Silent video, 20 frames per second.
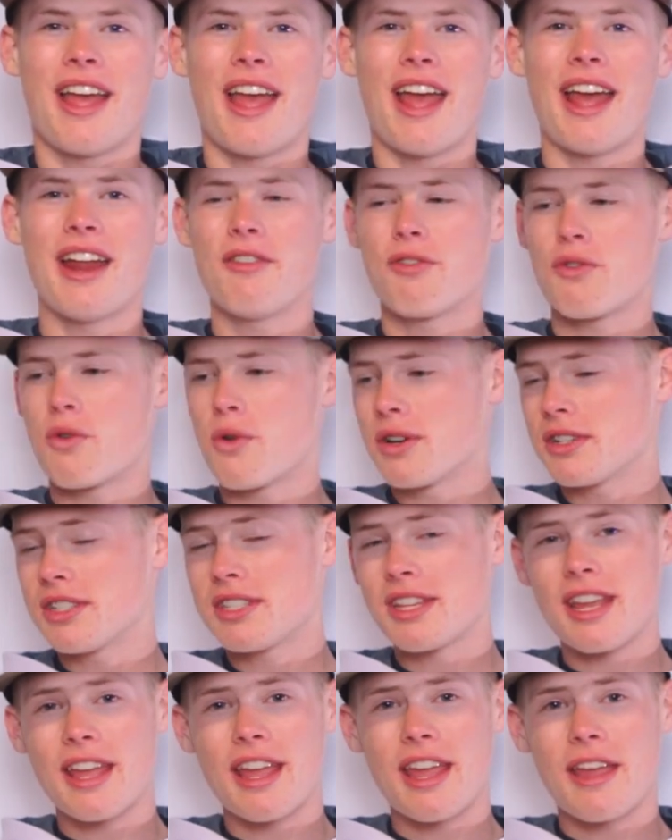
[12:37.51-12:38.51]
And of course,
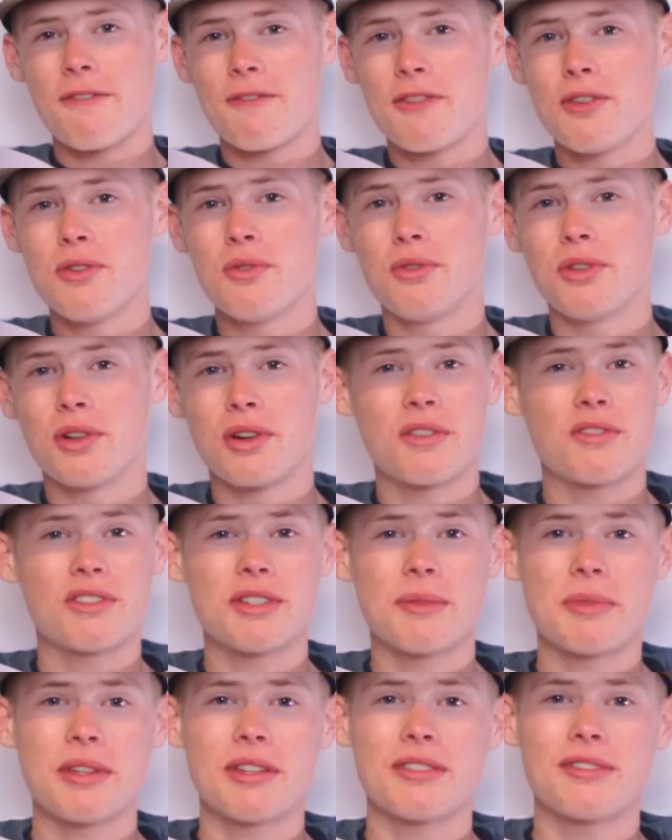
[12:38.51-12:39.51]
if you learned
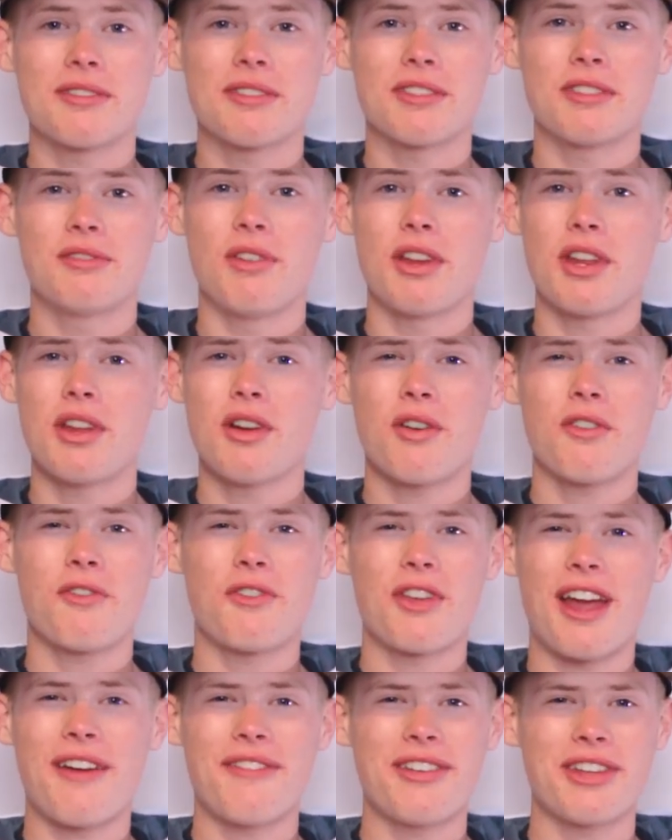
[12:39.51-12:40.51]
something from this video, or if
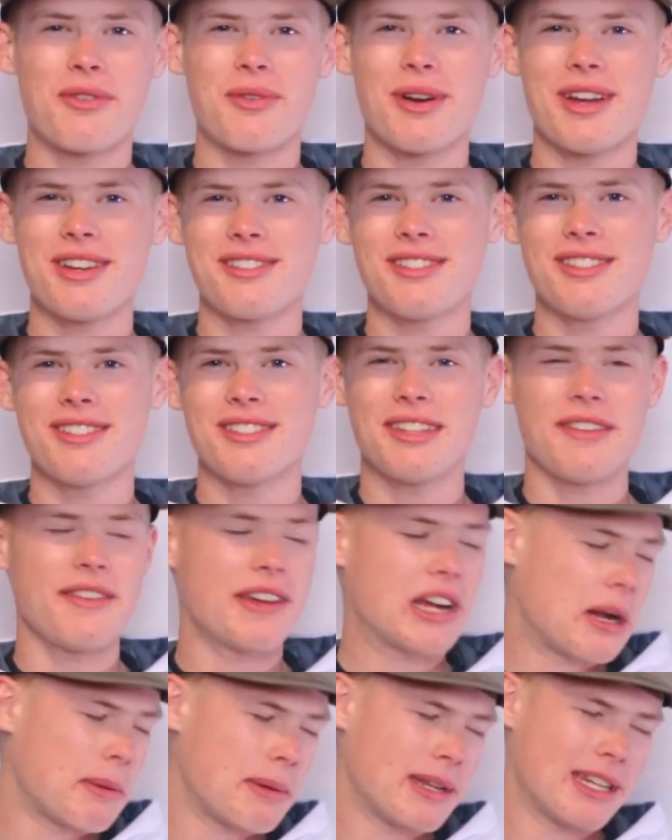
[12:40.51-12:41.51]
you have any questions, leave a
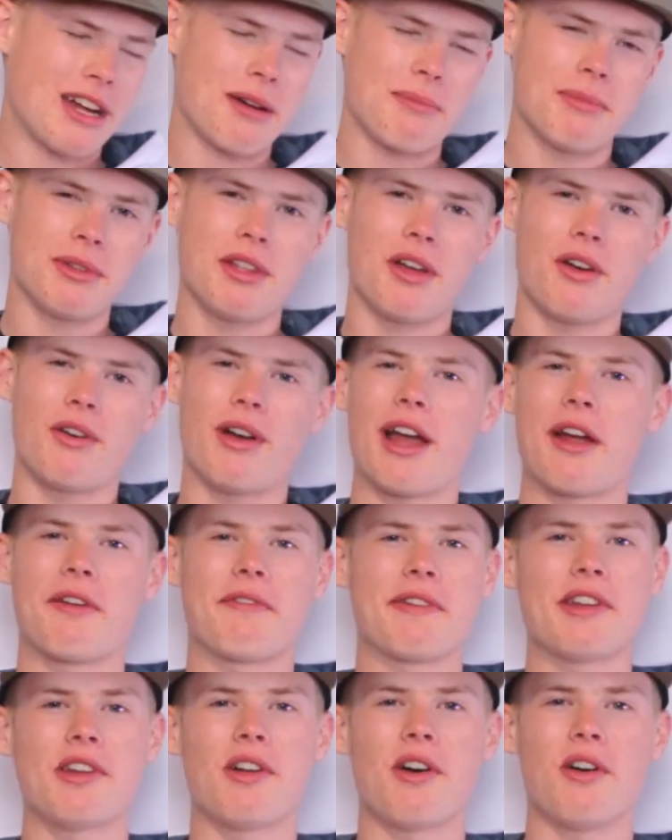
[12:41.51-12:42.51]
comment down below. I
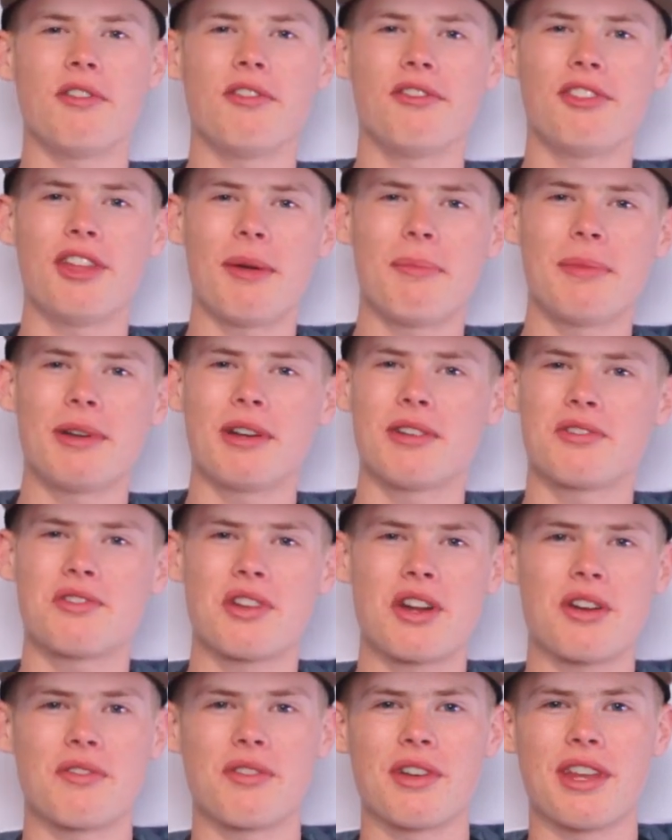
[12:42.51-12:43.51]
read all of them and I'll
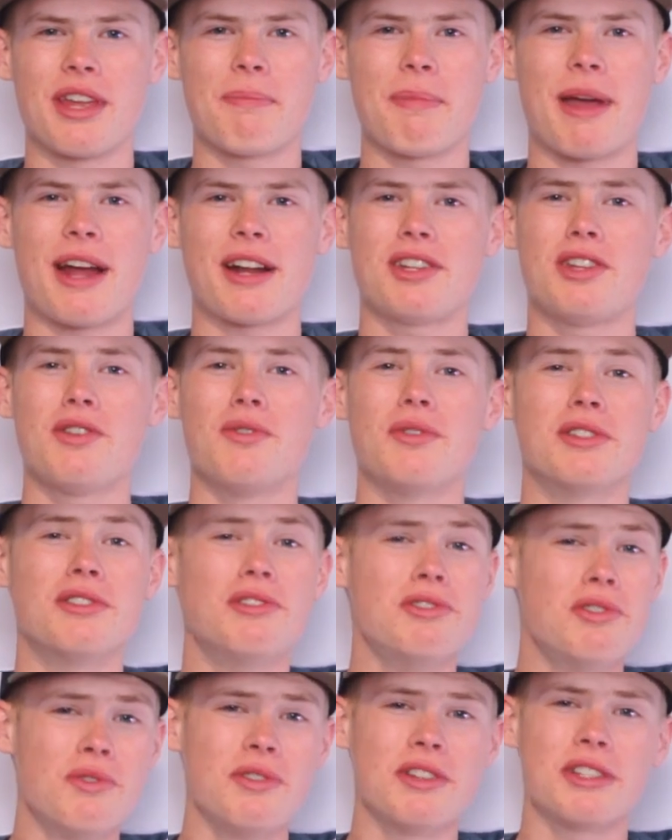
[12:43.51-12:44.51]
try to get back to you as
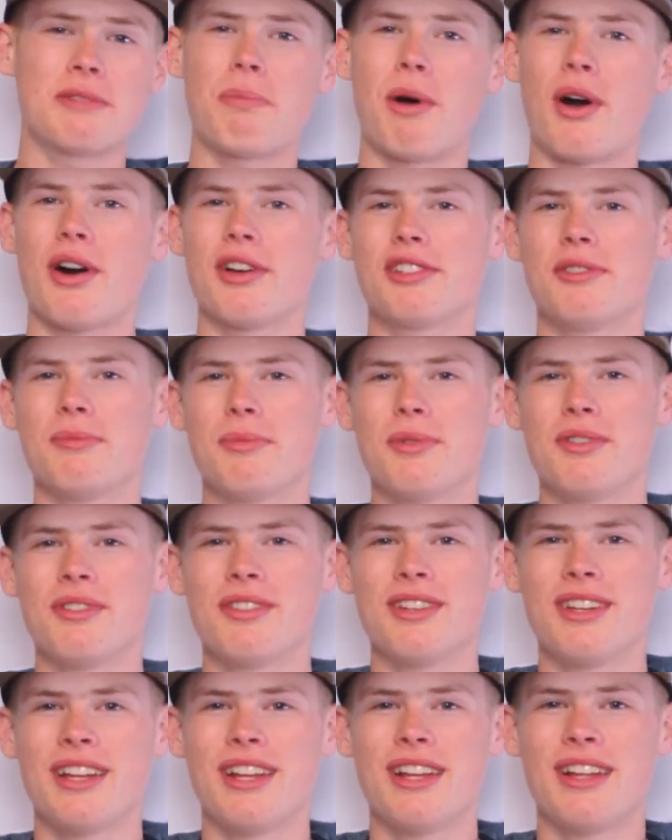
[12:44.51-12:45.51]
soon as possible.
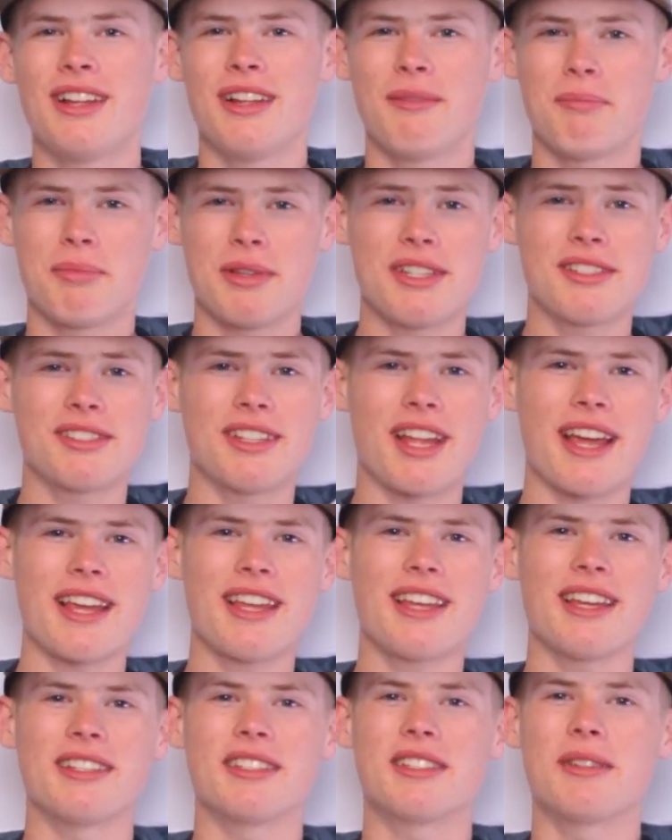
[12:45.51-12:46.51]
Please
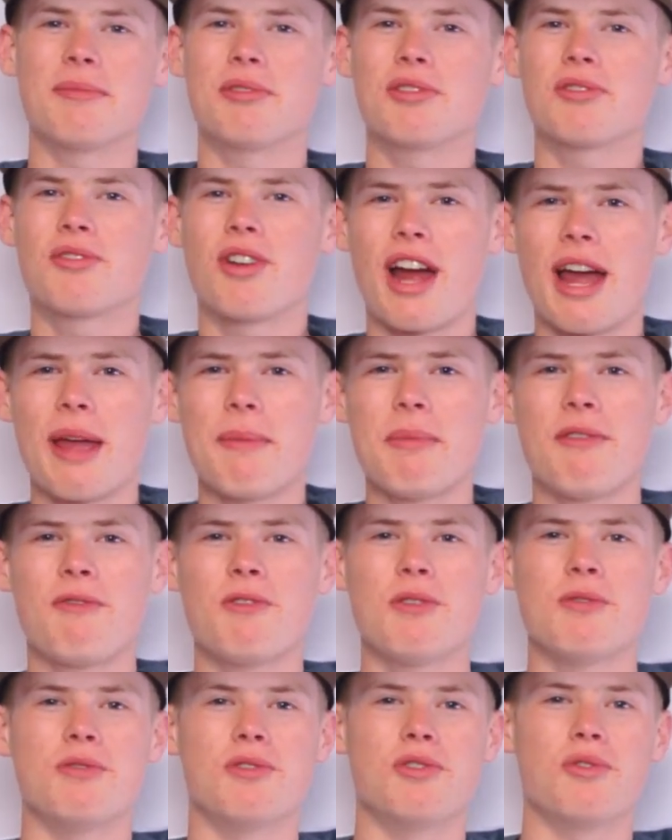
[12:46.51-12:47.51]
like and subscribe if
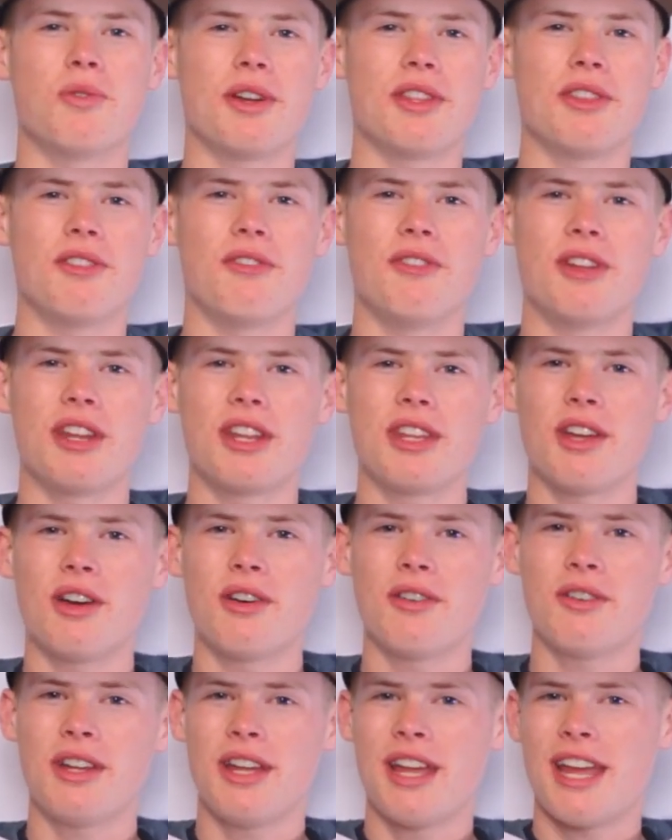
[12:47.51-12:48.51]
you enjoyed the
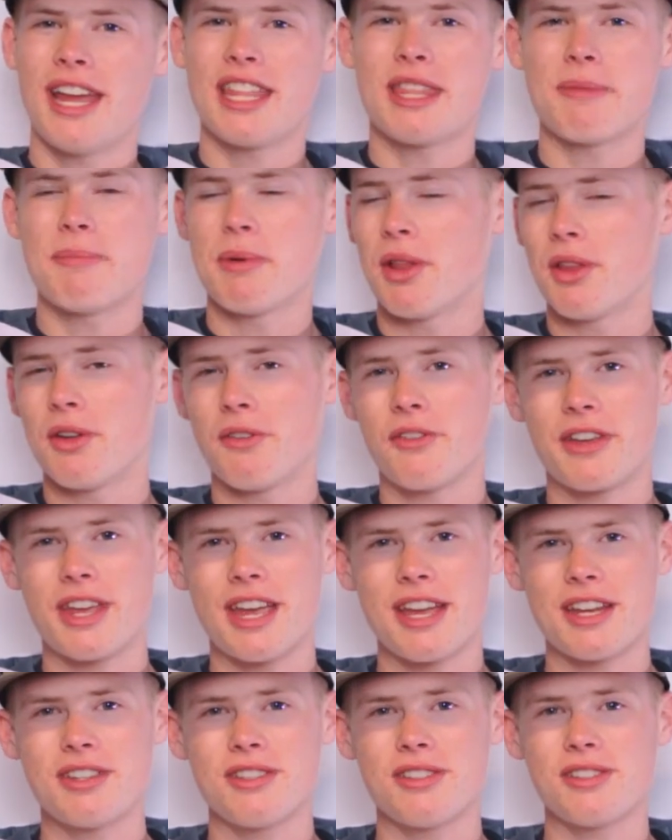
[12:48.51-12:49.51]
video. Hit the bell
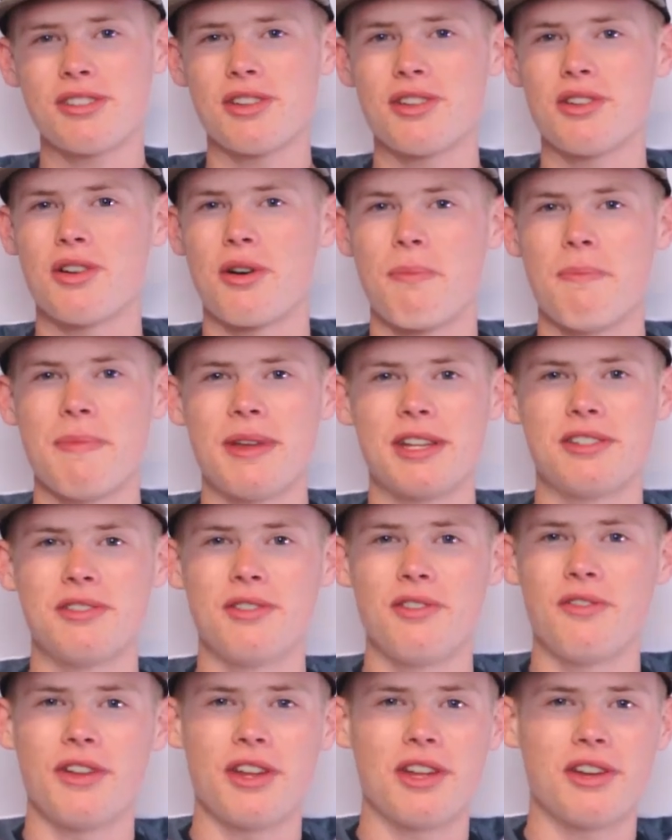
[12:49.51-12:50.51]
notification so you don't miss
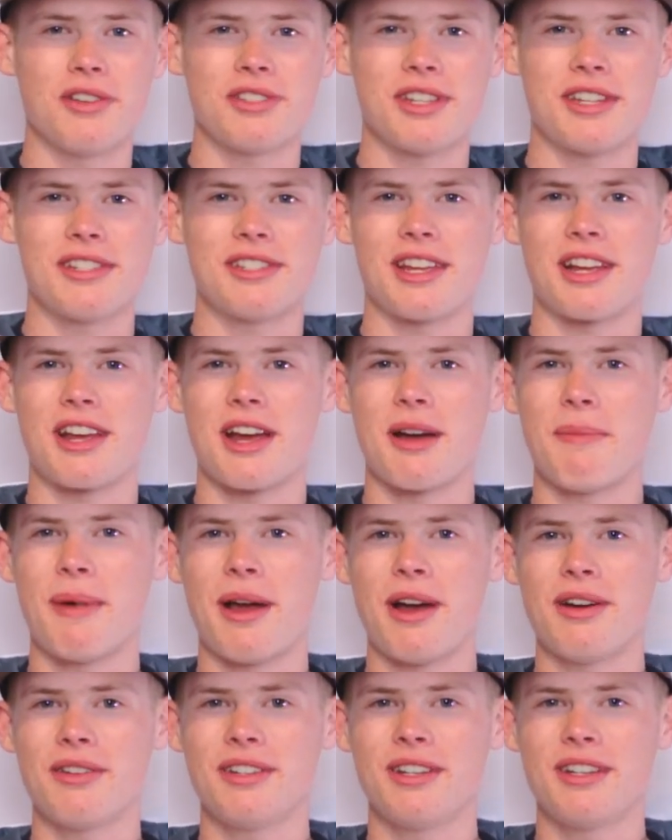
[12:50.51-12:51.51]
new videos as they come
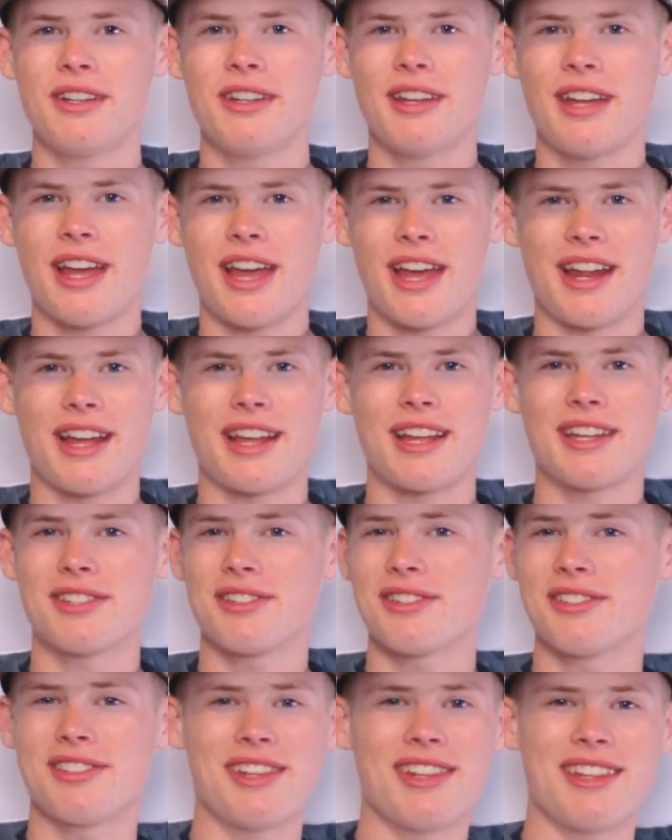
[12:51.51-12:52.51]
out. And I guess
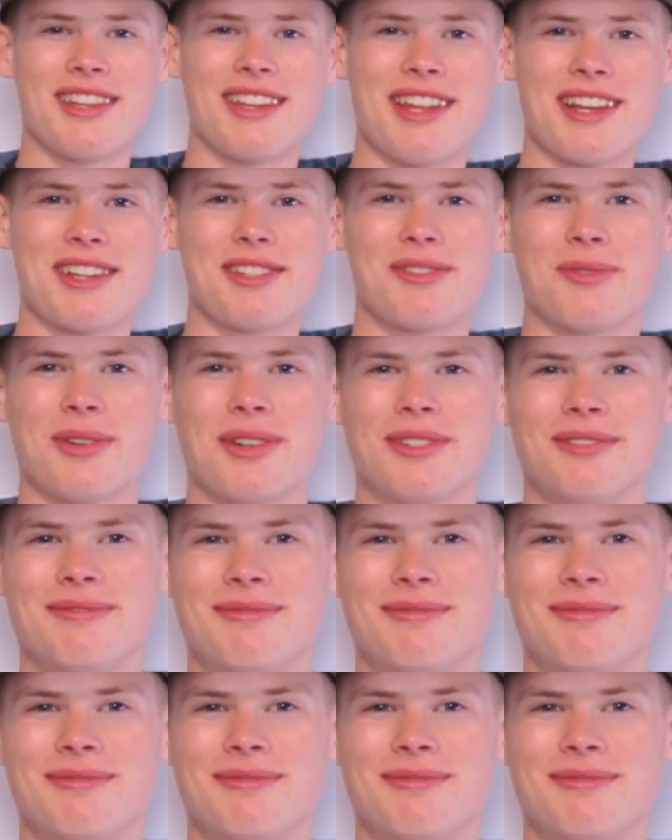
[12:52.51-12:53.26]
I'll see you in the next one.